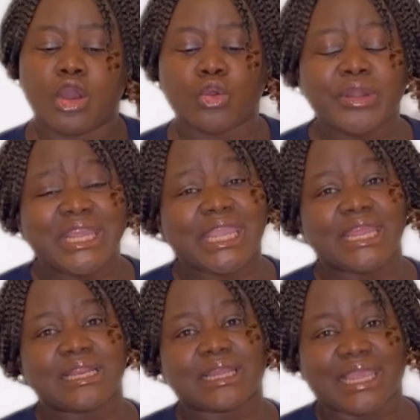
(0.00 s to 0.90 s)
chronic
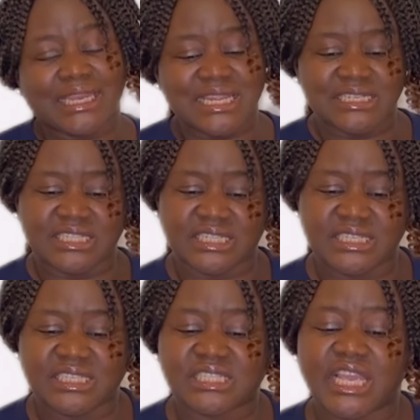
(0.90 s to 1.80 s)
kidney
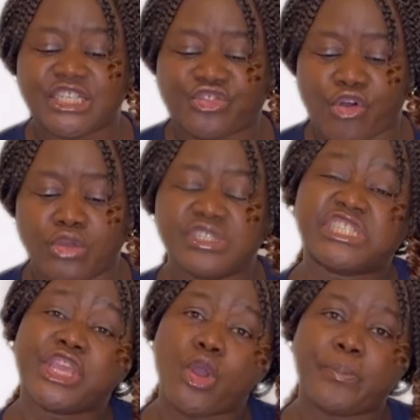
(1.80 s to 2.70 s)
disease, stage 4,
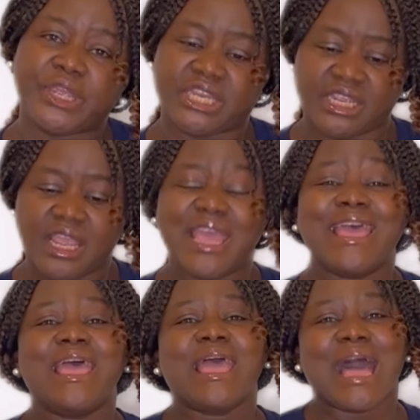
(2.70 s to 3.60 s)
COPD,
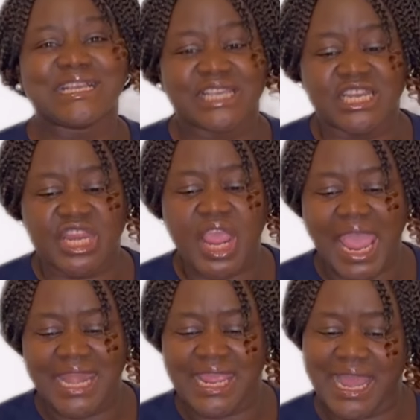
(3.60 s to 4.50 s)
has a
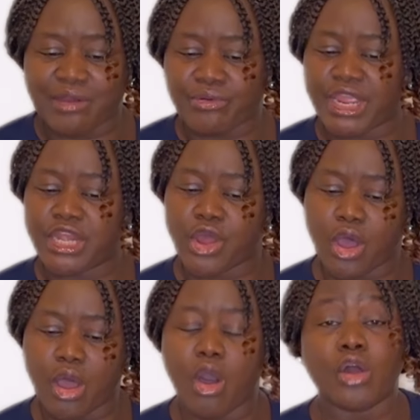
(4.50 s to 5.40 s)
DNAR in
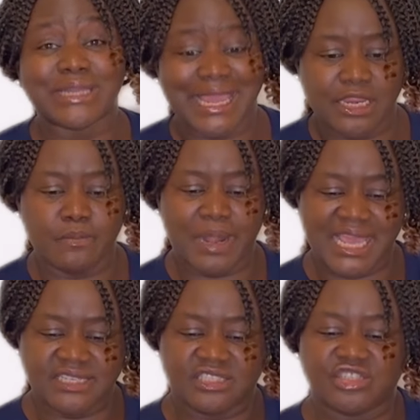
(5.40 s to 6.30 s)
order in
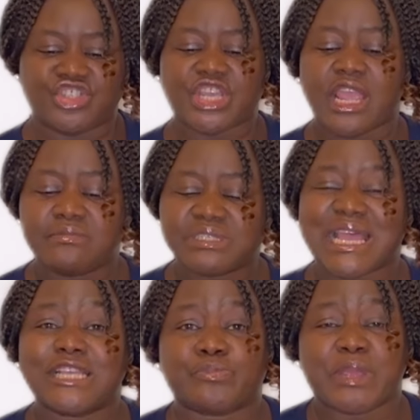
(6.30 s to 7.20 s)
place. James
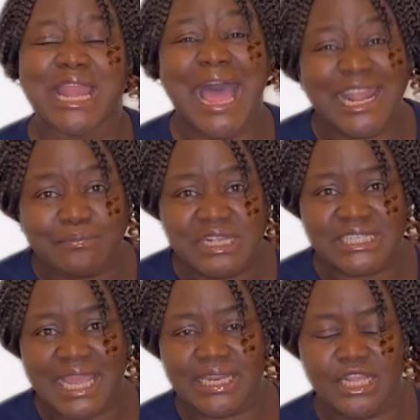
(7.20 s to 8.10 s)
has been
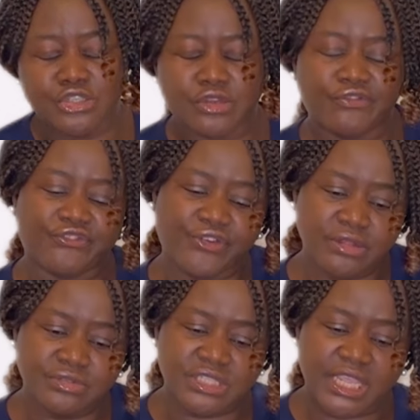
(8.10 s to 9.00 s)
admitted into the
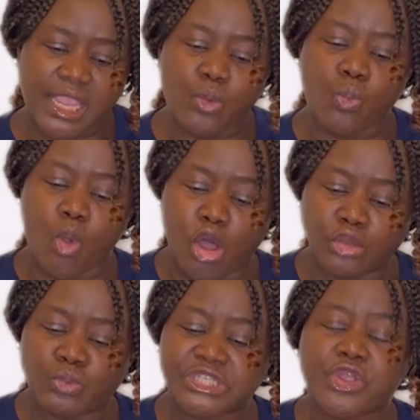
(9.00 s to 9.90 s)
frailty
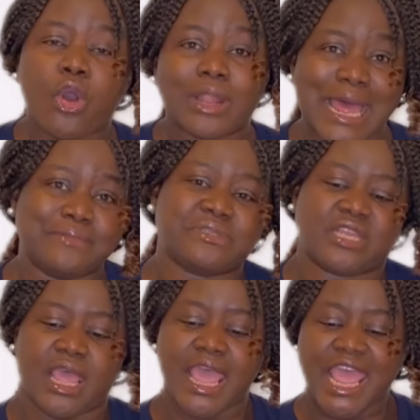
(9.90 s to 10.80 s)
ward with collapse,
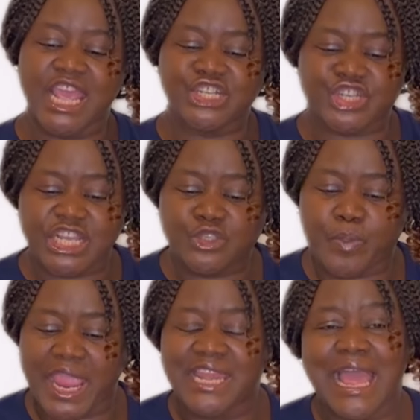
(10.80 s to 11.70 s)
chest
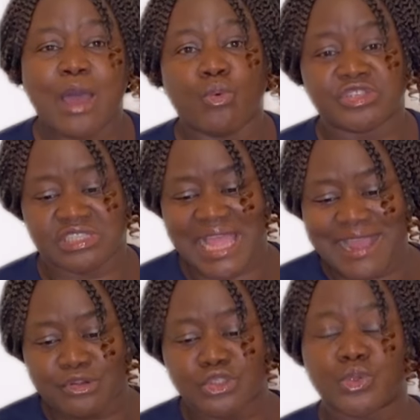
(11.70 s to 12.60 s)
pain, and was
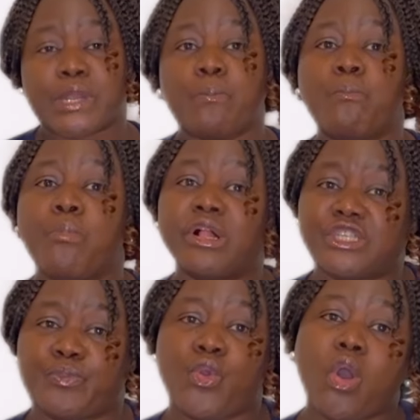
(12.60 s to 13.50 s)
diagnosed with
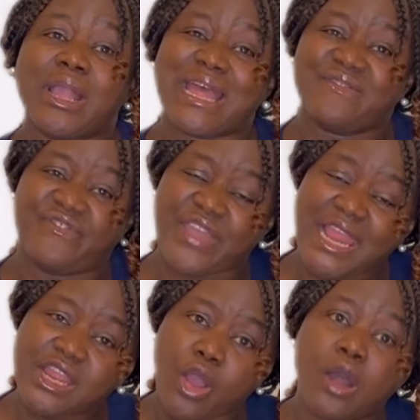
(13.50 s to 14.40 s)
multiple organ
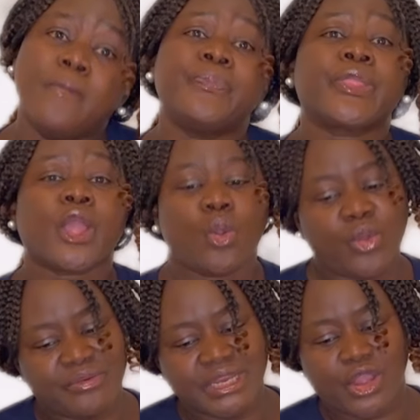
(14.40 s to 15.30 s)
failure,
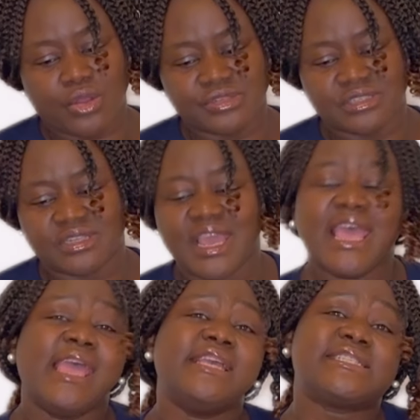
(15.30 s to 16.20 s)
queried cause.
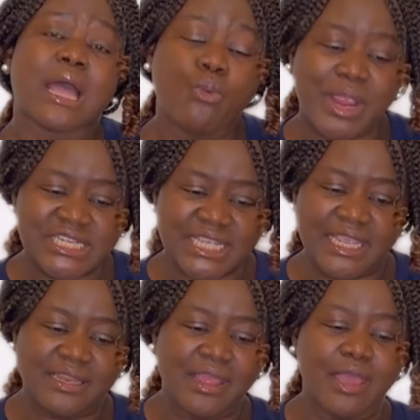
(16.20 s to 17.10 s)
Is
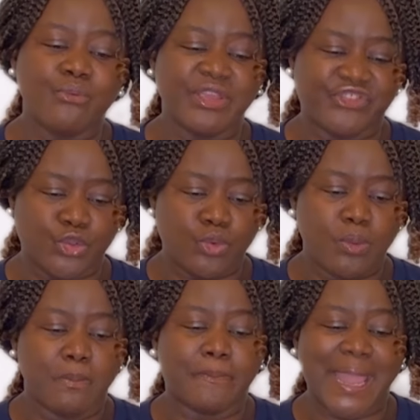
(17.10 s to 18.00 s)
awaiting a review
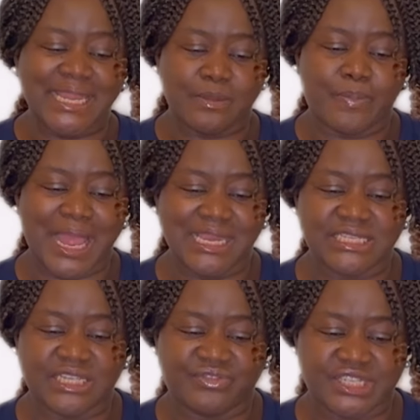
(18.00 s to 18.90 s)
by the
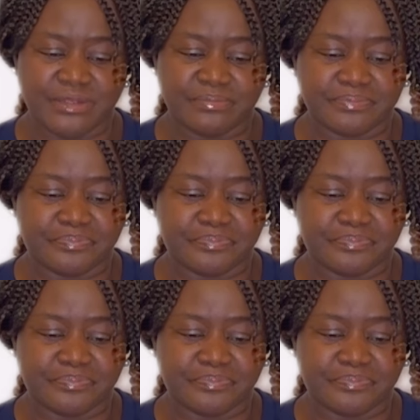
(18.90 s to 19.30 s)
palliative team.